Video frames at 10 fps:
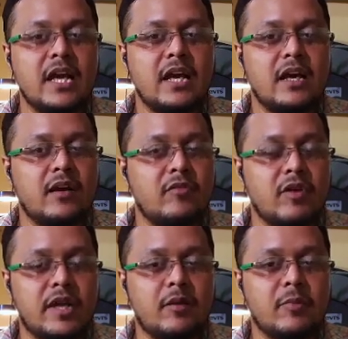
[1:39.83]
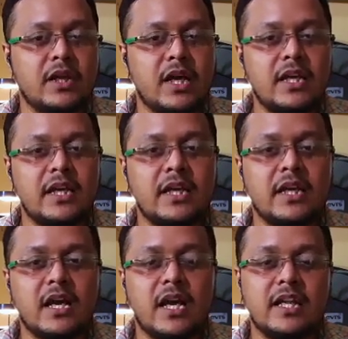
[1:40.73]
via Manali,
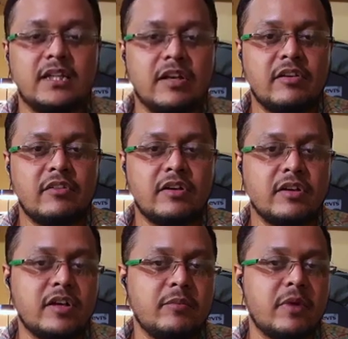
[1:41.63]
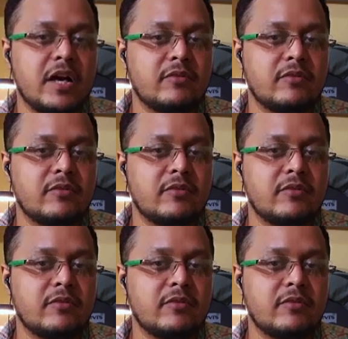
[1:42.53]
and then returned back